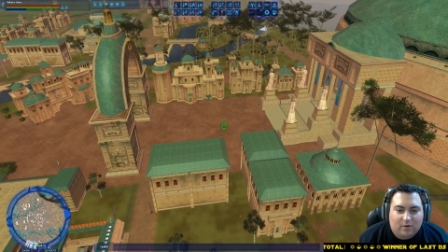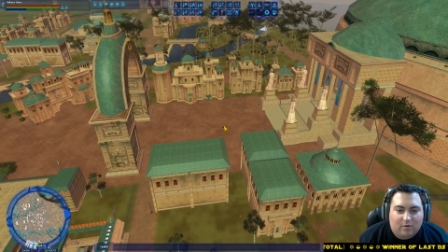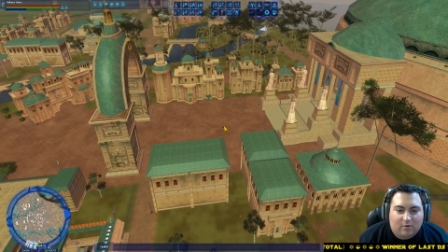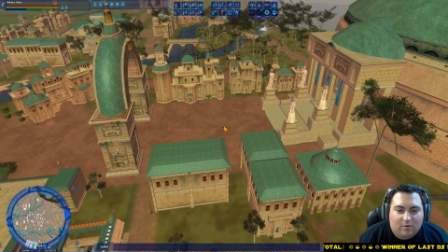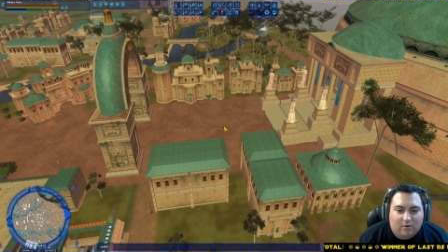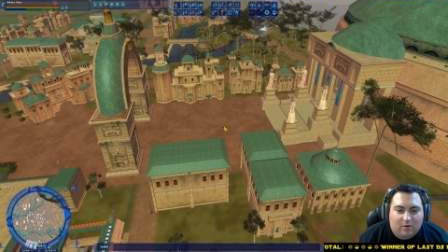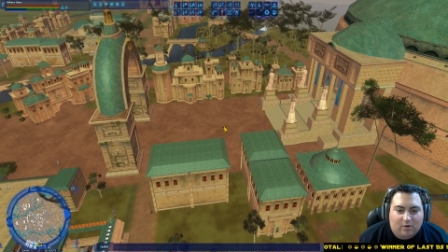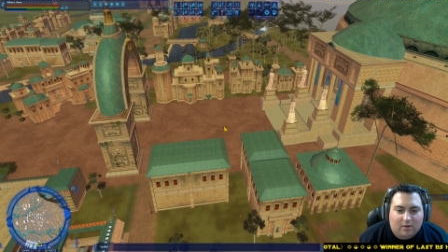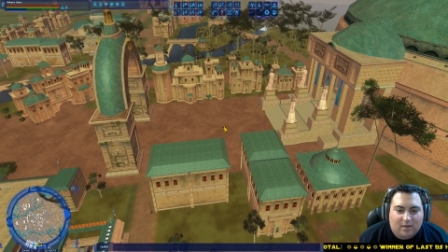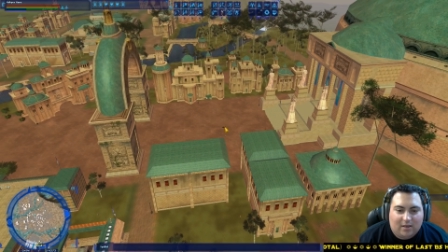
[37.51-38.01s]
you're
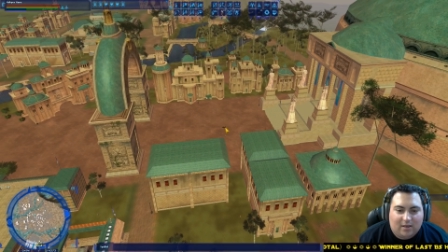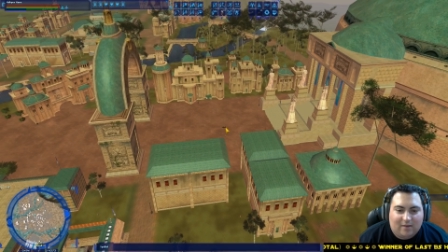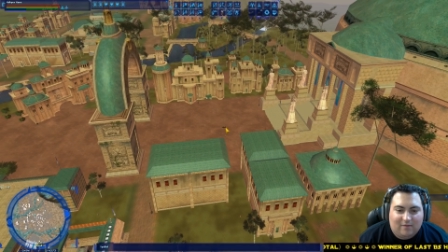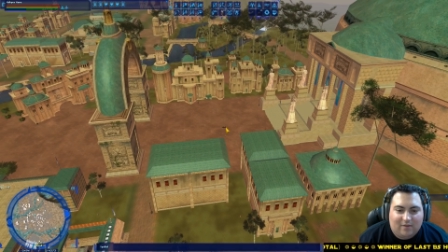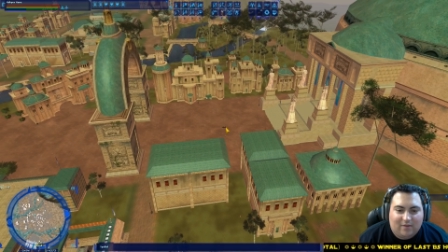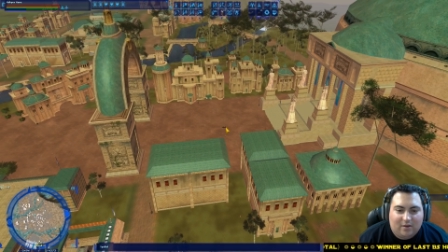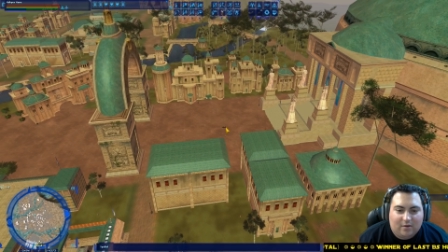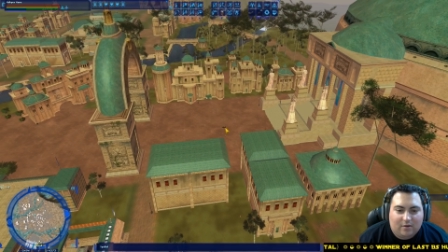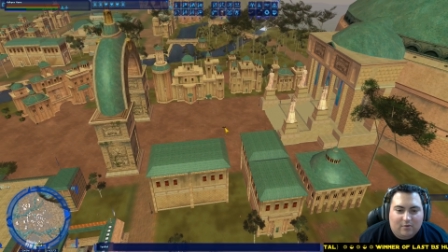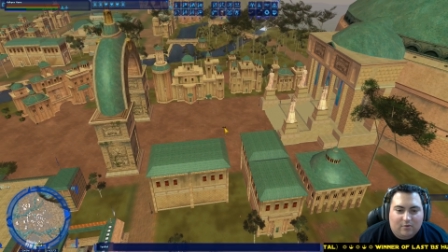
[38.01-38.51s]
on a
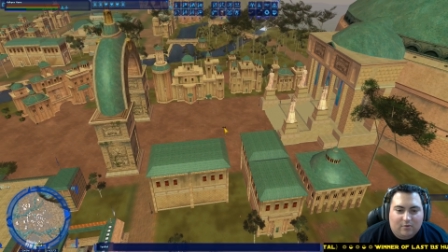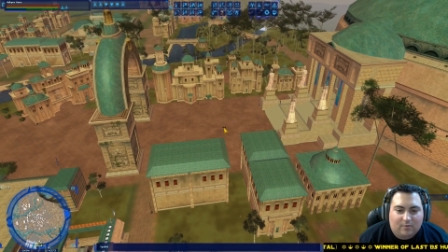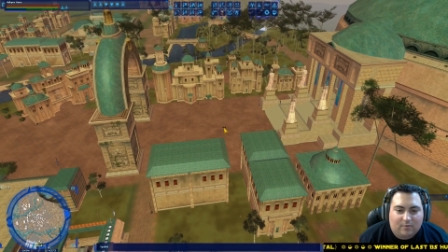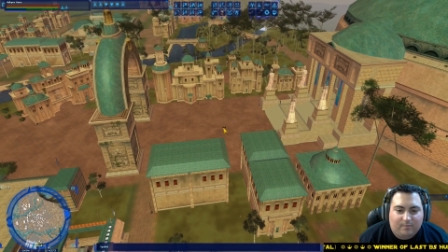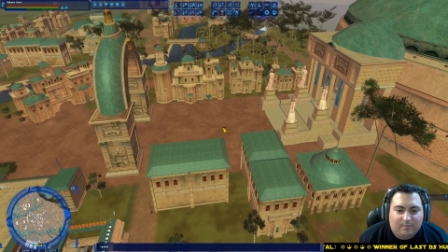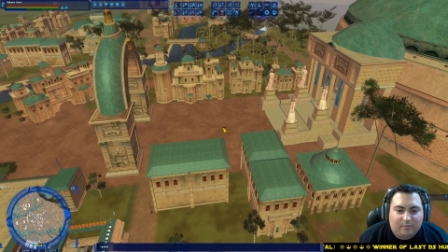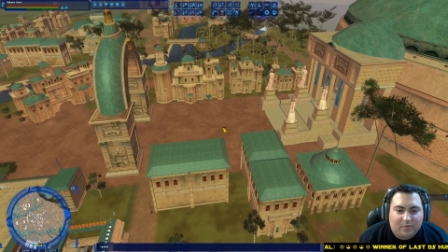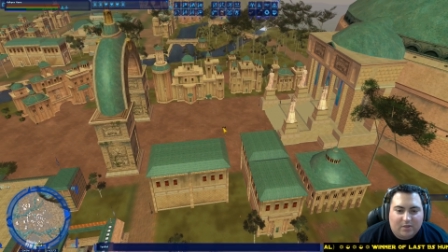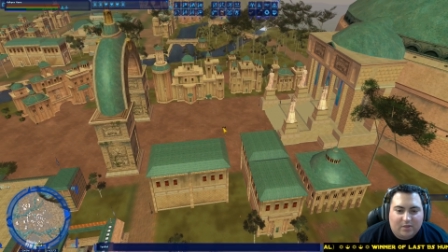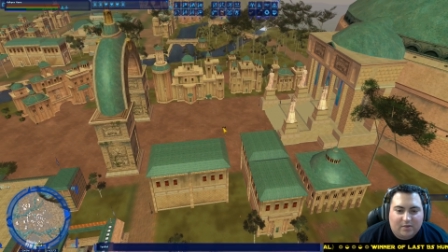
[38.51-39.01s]
vehicle.
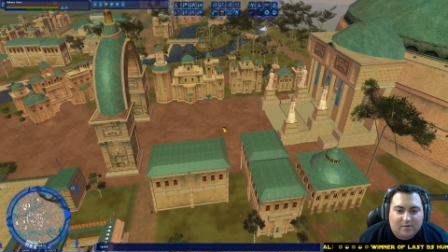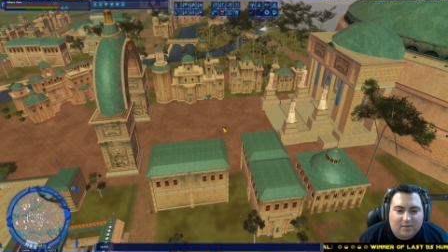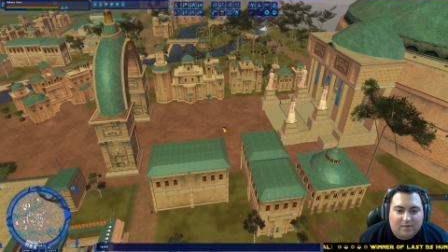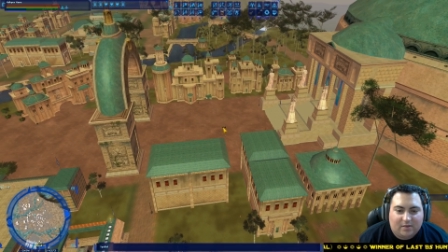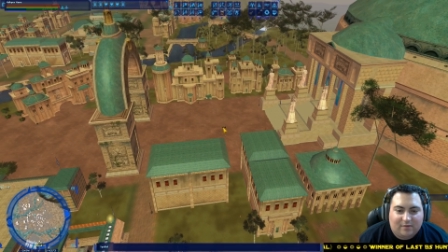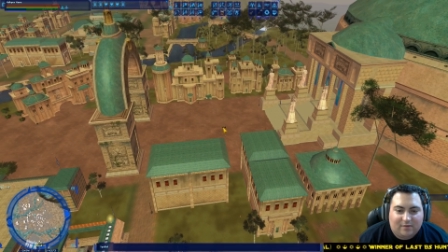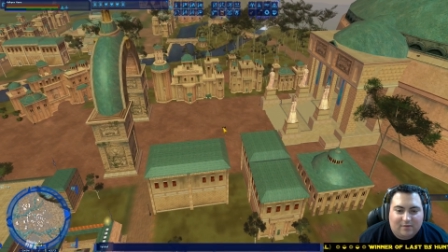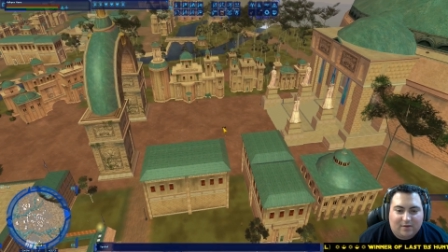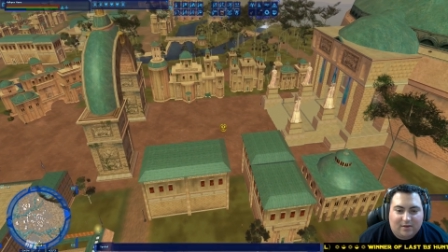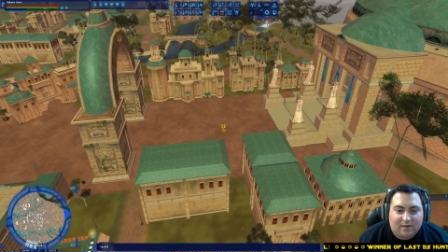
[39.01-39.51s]
Let's see
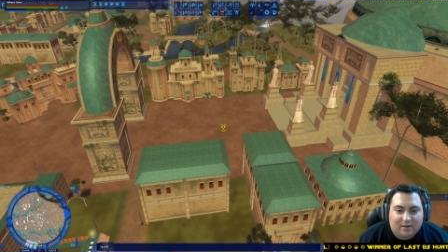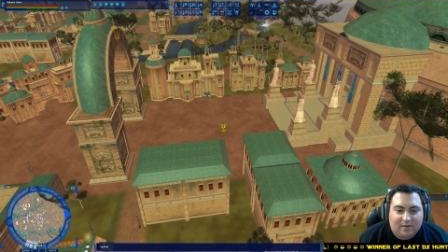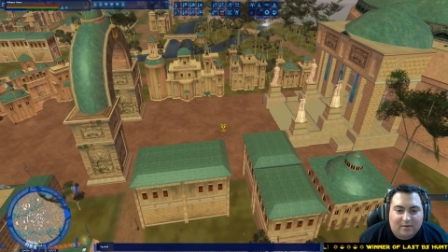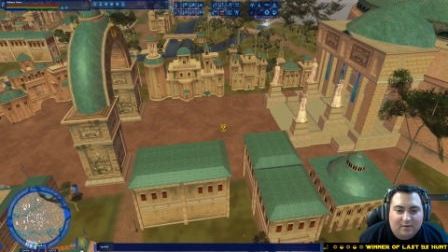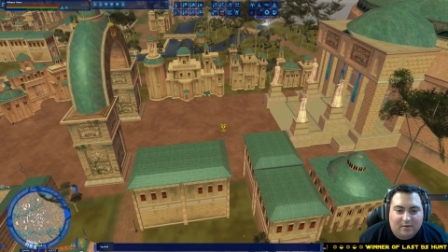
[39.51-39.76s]
if I